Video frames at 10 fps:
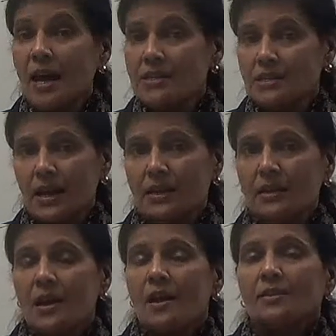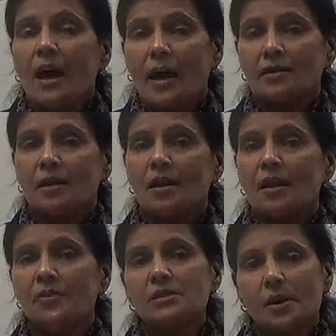has said that uh,
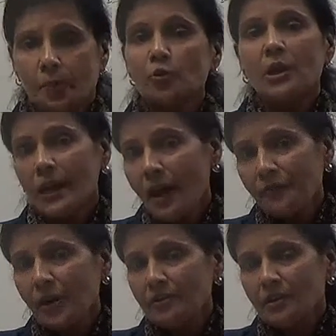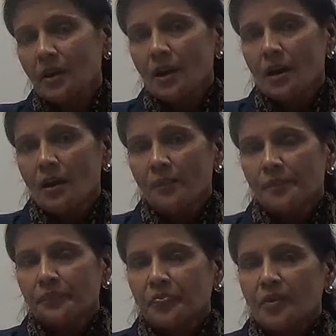he will support Khilafat
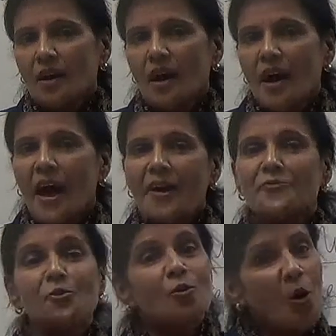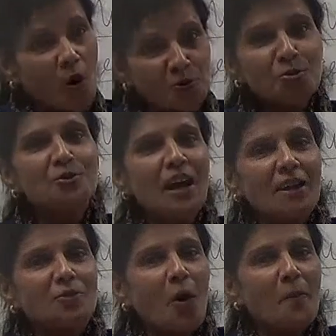have you gone through
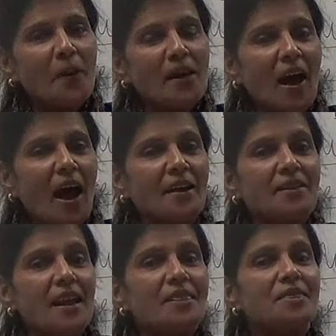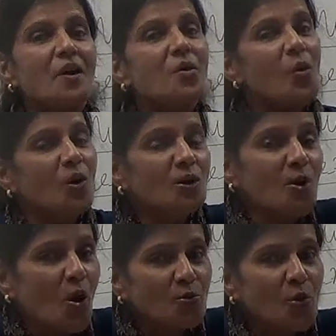that topic and in the whole
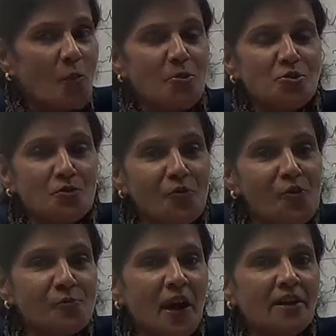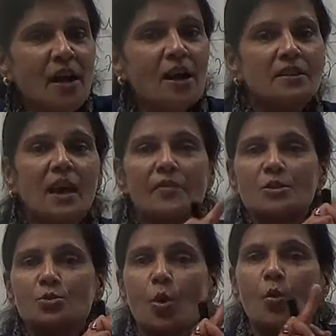non-cooperation movement, there was
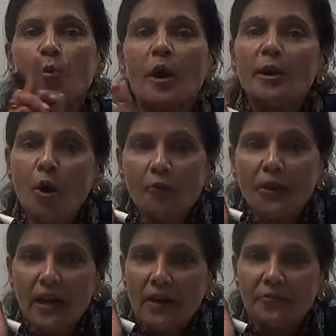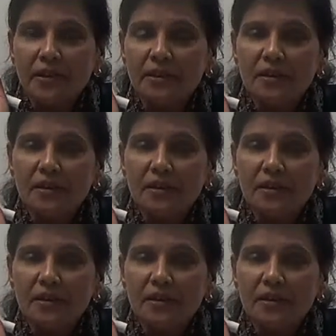no word of Khilafat.